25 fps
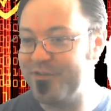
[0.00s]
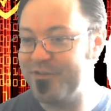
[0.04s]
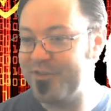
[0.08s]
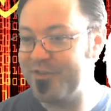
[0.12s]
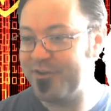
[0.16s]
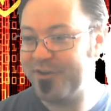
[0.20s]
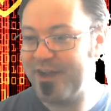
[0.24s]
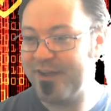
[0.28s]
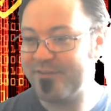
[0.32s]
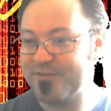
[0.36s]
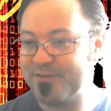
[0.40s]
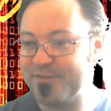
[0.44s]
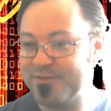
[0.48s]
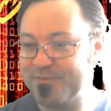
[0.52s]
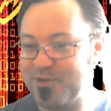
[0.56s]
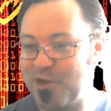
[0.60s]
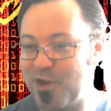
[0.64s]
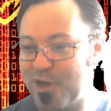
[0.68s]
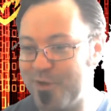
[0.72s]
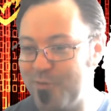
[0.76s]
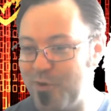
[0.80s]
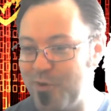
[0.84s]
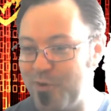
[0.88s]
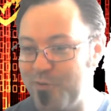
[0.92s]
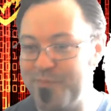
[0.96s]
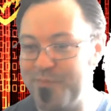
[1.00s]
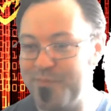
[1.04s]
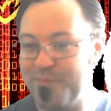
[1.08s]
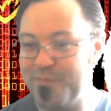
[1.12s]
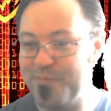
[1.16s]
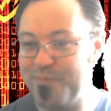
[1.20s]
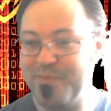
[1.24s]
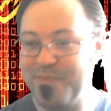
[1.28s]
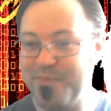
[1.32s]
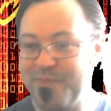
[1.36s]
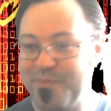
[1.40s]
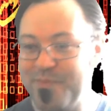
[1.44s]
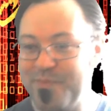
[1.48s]
They don't have to talk about
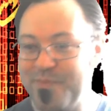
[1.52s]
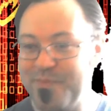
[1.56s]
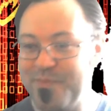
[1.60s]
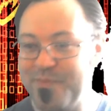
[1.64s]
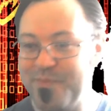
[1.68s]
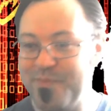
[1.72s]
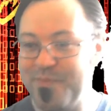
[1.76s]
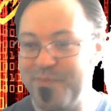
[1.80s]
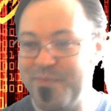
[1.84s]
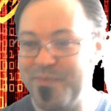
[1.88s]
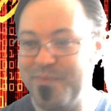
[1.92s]
Bitcoin. They could just